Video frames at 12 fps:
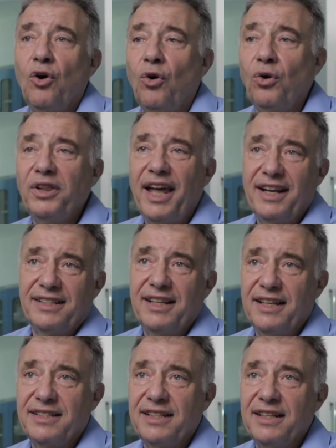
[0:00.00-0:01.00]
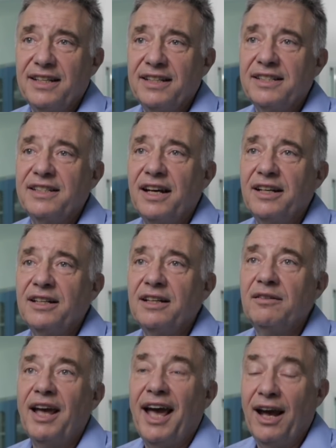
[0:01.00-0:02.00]
All that testing is
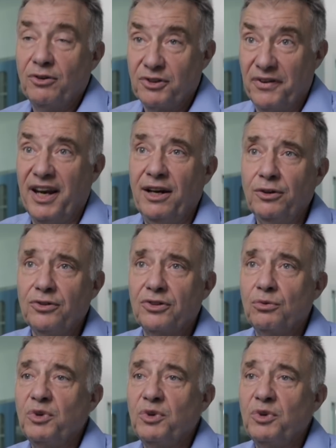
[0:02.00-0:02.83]
done out of house.